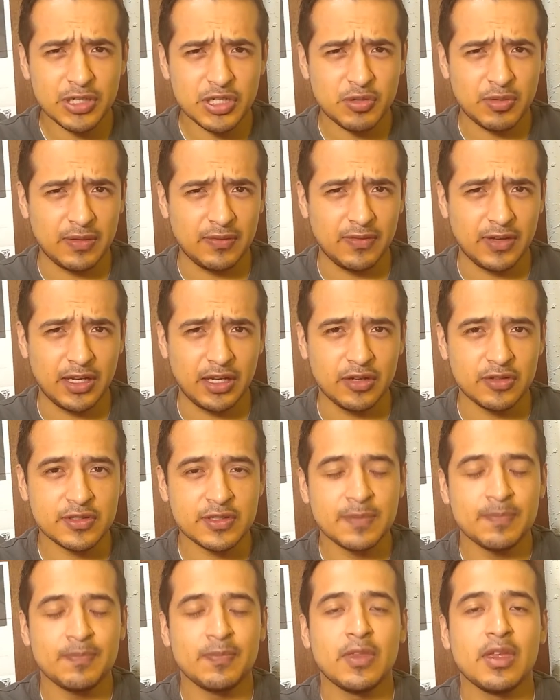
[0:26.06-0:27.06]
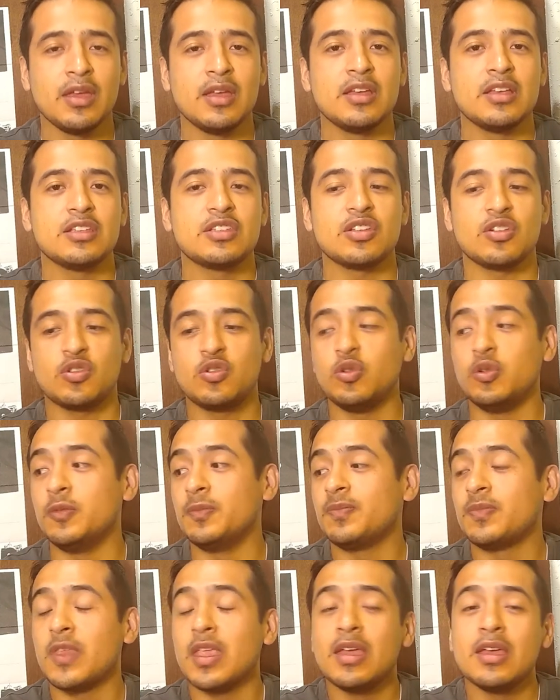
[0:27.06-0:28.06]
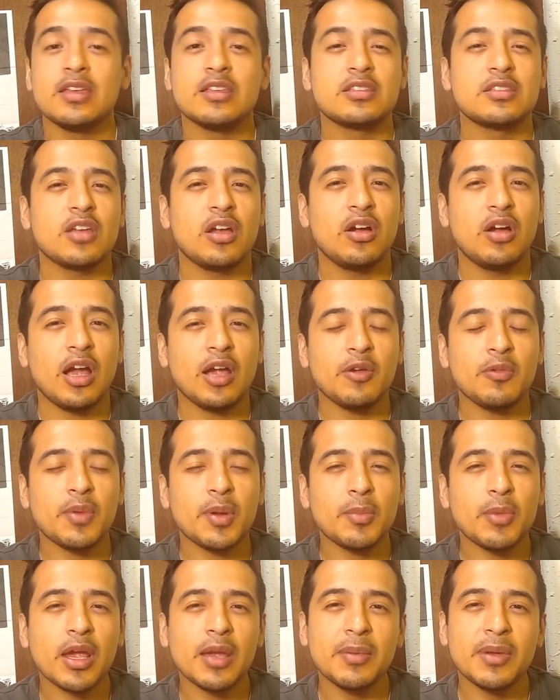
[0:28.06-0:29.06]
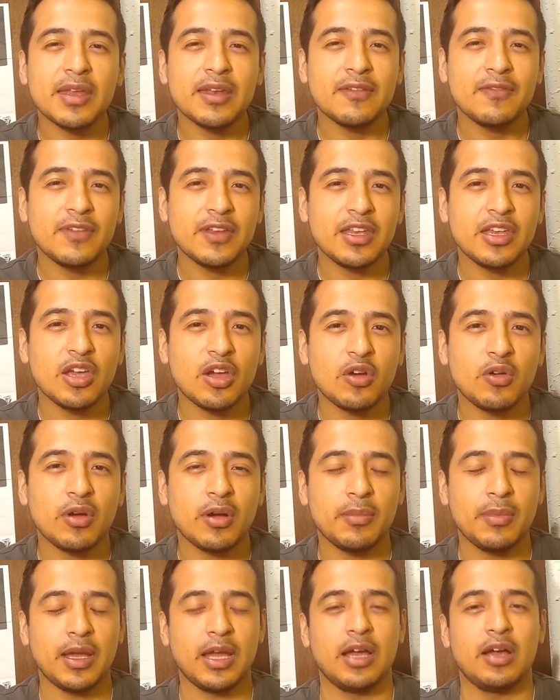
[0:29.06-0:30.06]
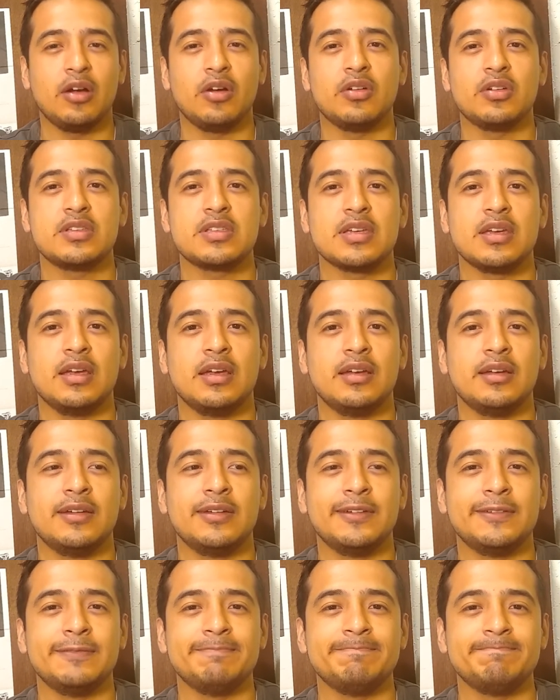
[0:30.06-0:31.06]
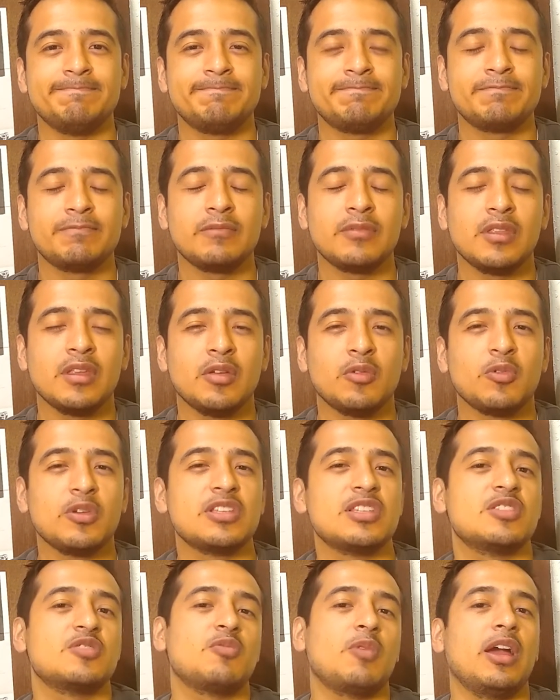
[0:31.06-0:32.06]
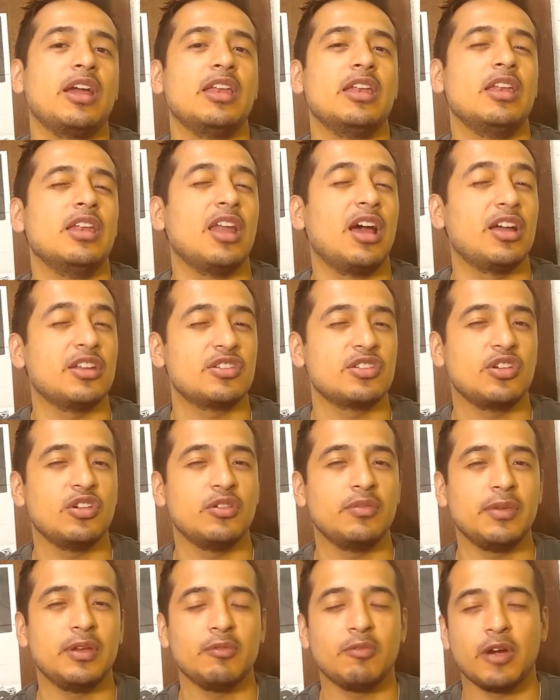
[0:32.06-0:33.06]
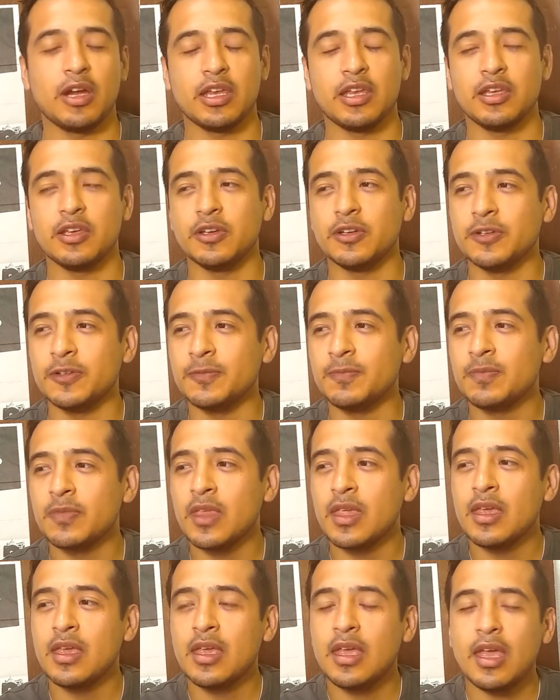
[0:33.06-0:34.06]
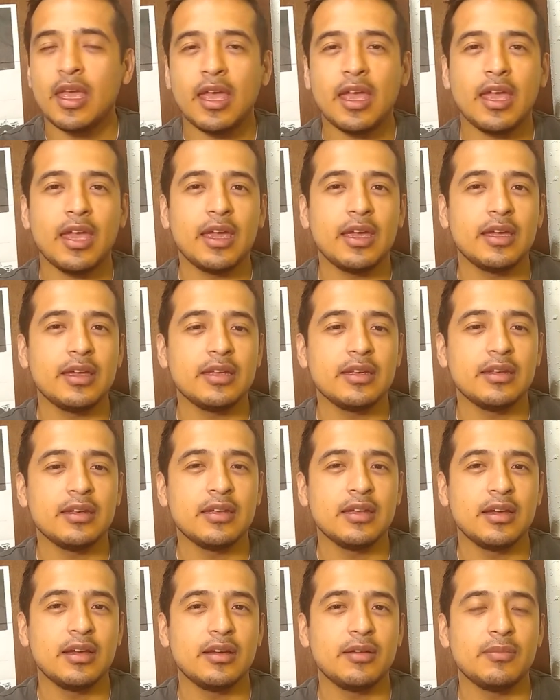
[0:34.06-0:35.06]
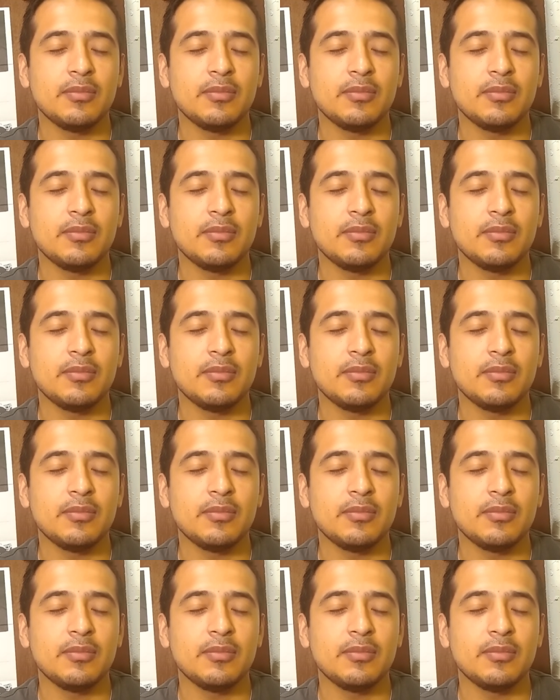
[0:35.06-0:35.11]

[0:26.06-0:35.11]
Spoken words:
between videos. So cool. So I remember I made a video about reasons why not to go to BYU, and